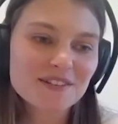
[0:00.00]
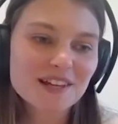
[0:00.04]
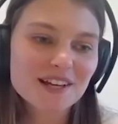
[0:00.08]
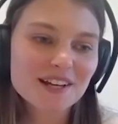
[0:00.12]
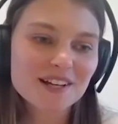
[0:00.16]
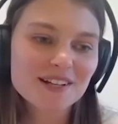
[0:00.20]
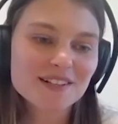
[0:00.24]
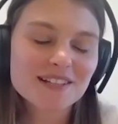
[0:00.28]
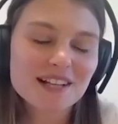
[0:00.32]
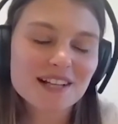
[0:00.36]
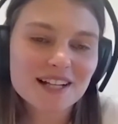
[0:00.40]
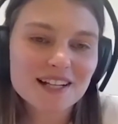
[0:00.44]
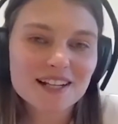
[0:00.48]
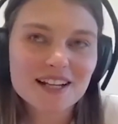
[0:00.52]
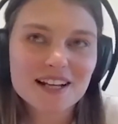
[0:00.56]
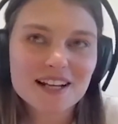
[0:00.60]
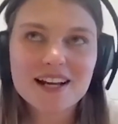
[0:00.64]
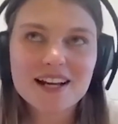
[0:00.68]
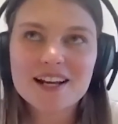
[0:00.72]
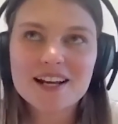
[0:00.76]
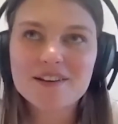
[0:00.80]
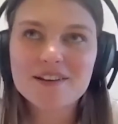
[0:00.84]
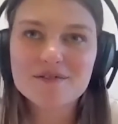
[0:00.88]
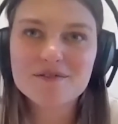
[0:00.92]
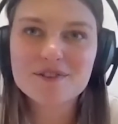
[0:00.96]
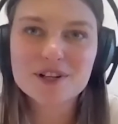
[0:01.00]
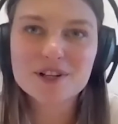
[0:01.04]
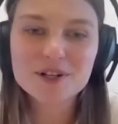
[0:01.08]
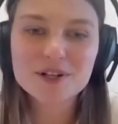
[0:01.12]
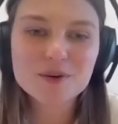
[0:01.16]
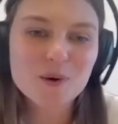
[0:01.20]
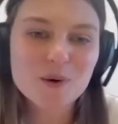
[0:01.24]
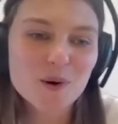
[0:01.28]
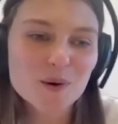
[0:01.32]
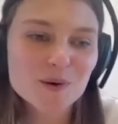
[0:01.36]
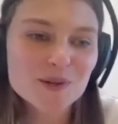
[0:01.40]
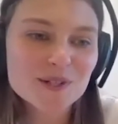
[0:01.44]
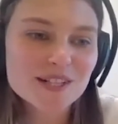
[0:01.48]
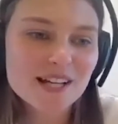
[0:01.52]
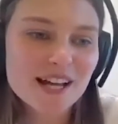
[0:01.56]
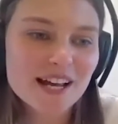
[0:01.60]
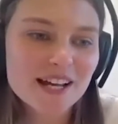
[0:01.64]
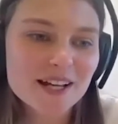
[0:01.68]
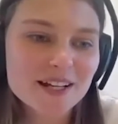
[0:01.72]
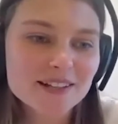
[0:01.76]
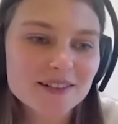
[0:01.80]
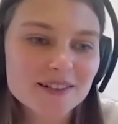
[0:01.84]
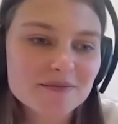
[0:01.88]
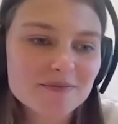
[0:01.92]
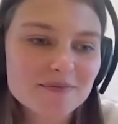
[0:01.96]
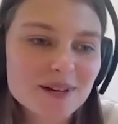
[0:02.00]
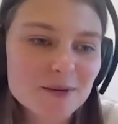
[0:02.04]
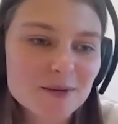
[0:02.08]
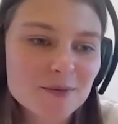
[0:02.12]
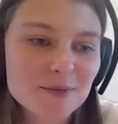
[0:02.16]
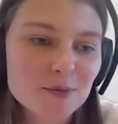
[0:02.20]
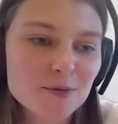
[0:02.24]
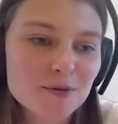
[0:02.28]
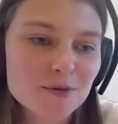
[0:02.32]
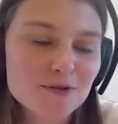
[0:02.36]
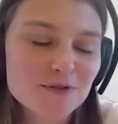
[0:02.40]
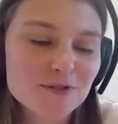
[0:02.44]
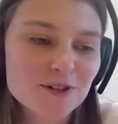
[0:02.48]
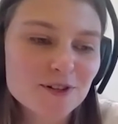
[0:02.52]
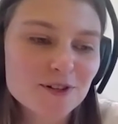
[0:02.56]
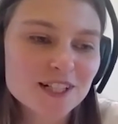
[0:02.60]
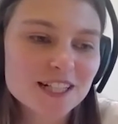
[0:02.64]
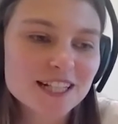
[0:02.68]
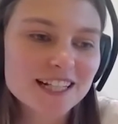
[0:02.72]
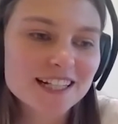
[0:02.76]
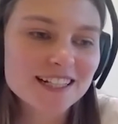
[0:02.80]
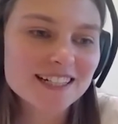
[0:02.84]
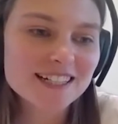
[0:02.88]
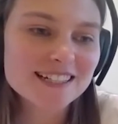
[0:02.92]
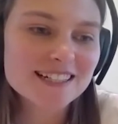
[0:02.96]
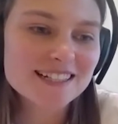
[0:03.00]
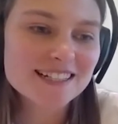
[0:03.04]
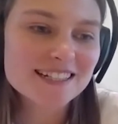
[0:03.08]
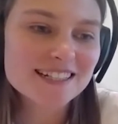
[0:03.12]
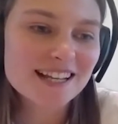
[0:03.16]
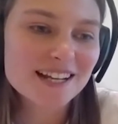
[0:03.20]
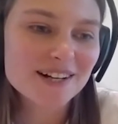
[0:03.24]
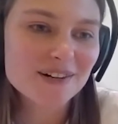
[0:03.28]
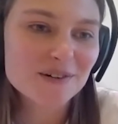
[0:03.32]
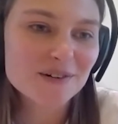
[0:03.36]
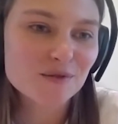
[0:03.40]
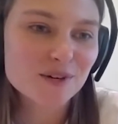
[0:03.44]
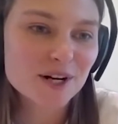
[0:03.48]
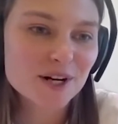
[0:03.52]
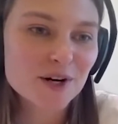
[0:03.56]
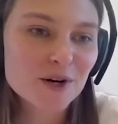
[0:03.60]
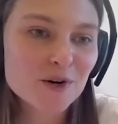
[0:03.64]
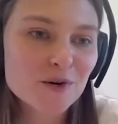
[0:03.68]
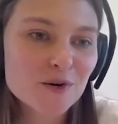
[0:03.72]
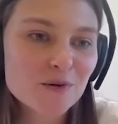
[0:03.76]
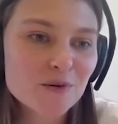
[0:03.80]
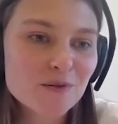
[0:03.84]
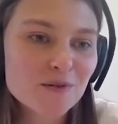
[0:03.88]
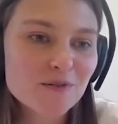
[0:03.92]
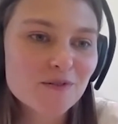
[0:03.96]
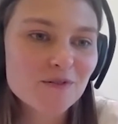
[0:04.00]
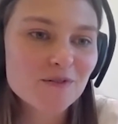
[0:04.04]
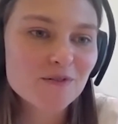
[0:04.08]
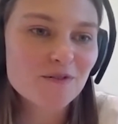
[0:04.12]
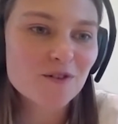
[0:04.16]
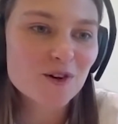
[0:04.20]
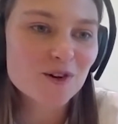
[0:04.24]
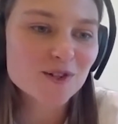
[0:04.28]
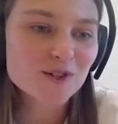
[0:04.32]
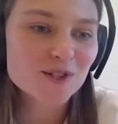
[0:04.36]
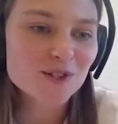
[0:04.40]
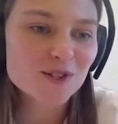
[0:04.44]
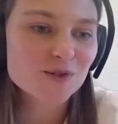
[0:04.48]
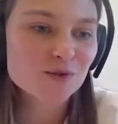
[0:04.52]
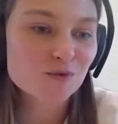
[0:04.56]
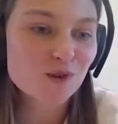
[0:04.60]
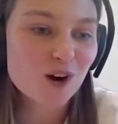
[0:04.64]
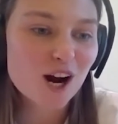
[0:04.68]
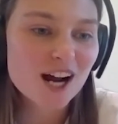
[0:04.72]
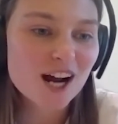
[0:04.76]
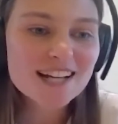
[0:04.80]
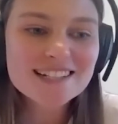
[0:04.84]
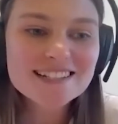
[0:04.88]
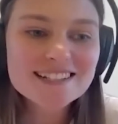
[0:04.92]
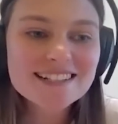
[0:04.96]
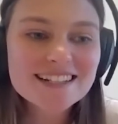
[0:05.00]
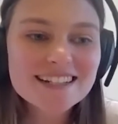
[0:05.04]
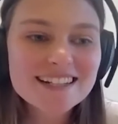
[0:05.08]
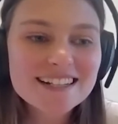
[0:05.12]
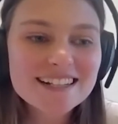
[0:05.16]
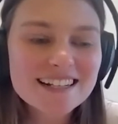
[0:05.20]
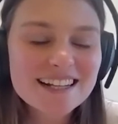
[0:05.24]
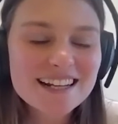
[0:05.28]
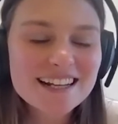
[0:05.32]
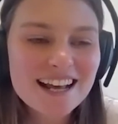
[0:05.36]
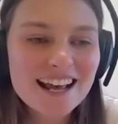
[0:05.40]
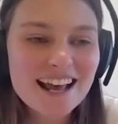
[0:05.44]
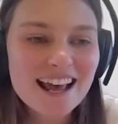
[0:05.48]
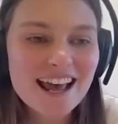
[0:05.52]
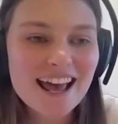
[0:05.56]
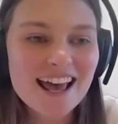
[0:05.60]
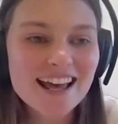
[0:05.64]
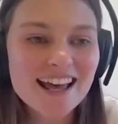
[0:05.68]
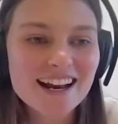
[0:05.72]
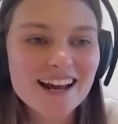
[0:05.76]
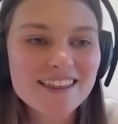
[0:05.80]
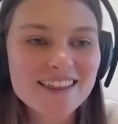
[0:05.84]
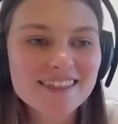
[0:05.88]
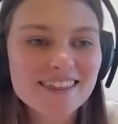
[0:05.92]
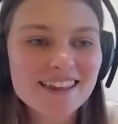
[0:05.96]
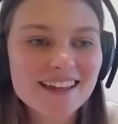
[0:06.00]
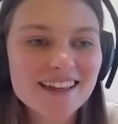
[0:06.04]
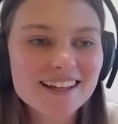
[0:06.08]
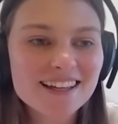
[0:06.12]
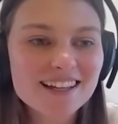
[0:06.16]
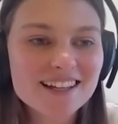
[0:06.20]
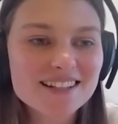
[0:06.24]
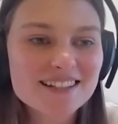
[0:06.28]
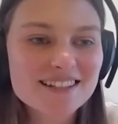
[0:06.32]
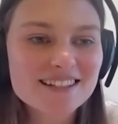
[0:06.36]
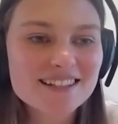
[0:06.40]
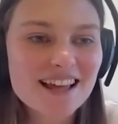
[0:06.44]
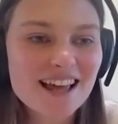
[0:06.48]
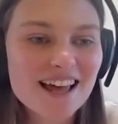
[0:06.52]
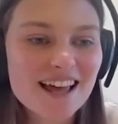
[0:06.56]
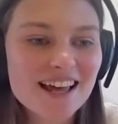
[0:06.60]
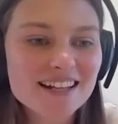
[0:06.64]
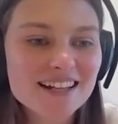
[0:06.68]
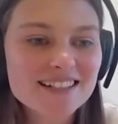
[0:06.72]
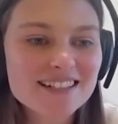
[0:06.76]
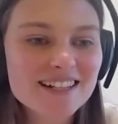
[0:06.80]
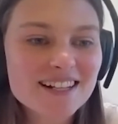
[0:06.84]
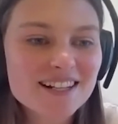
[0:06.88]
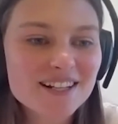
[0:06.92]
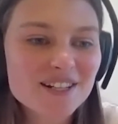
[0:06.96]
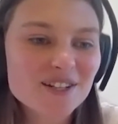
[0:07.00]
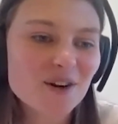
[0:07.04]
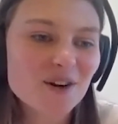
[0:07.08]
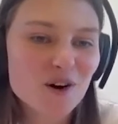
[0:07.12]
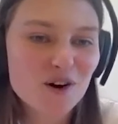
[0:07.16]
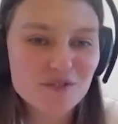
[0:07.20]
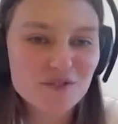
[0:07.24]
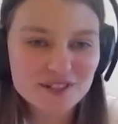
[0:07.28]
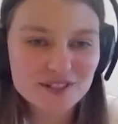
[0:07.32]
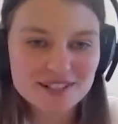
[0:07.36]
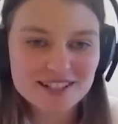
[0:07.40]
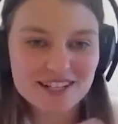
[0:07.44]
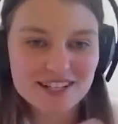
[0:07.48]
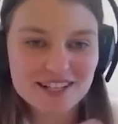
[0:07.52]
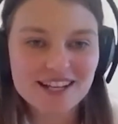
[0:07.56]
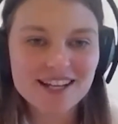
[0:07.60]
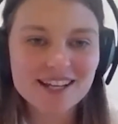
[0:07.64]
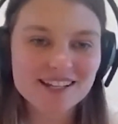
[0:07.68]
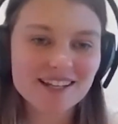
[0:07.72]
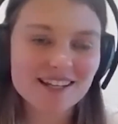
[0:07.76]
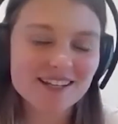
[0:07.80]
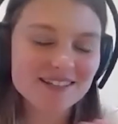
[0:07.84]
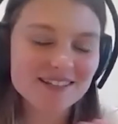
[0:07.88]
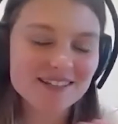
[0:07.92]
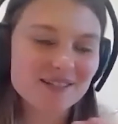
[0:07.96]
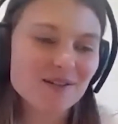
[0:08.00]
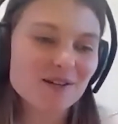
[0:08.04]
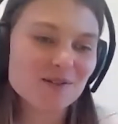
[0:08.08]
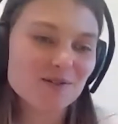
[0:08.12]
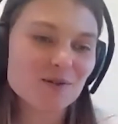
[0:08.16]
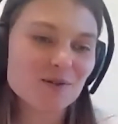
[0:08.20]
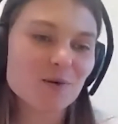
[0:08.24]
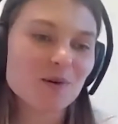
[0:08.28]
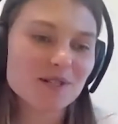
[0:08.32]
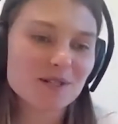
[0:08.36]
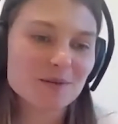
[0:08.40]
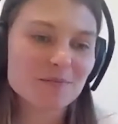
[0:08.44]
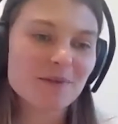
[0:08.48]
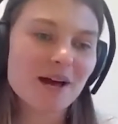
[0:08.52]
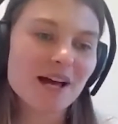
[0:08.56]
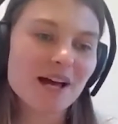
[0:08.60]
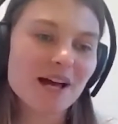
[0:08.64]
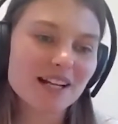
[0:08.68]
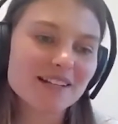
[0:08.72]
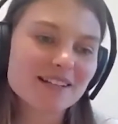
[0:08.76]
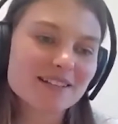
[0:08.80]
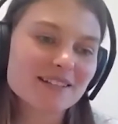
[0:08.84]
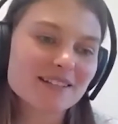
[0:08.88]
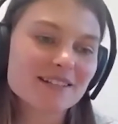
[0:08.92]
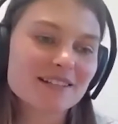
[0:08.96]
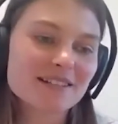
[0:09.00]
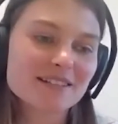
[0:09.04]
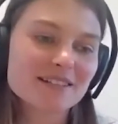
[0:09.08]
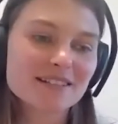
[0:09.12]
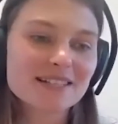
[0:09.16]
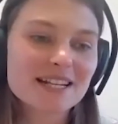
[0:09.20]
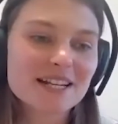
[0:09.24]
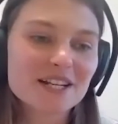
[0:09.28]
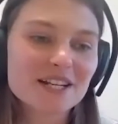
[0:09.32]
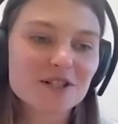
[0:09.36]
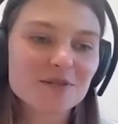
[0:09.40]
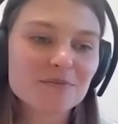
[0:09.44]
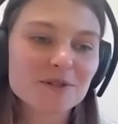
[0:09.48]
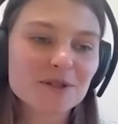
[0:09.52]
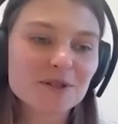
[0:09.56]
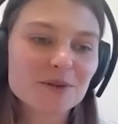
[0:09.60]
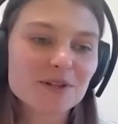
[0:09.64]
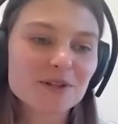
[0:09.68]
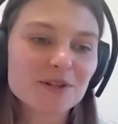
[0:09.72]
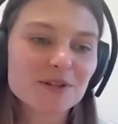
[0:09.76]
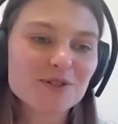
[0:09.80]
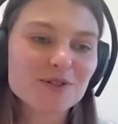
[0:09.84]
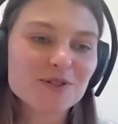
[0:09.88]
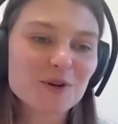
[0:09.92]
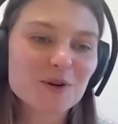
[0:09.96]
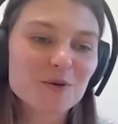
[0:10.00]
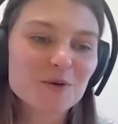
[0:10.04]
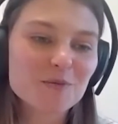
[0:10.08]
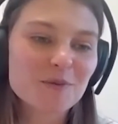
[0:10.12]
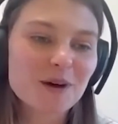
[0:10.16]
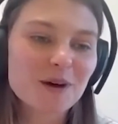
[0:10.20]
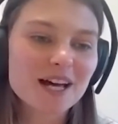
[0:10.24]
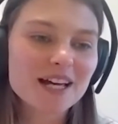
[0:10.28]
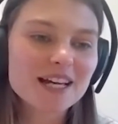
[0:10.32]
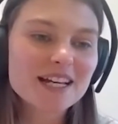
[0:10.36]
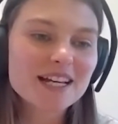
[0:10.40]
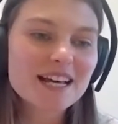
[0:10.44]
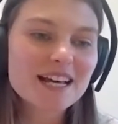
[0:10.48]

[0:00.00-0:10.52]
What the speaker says: that, because I read a quote saying people prefer leaders that are real versus right. And I think it's that, obviously it's always a balance and there's a tension between the two. But